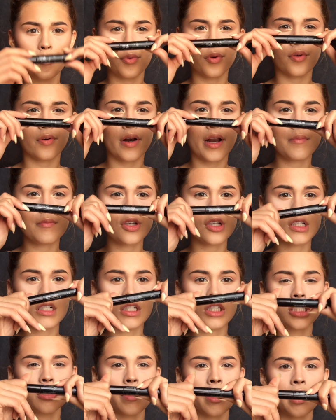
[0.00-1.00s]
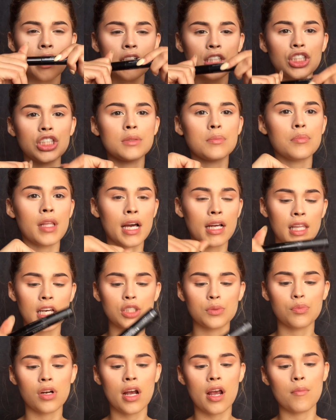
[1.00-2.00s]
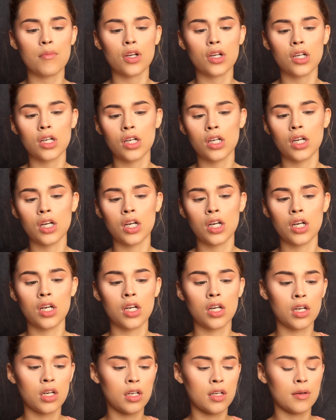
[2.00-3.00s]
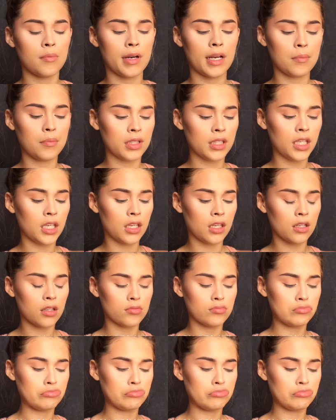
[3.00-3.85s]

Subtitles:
Primer to my eyelashes, Black Lash Primer by Blinc.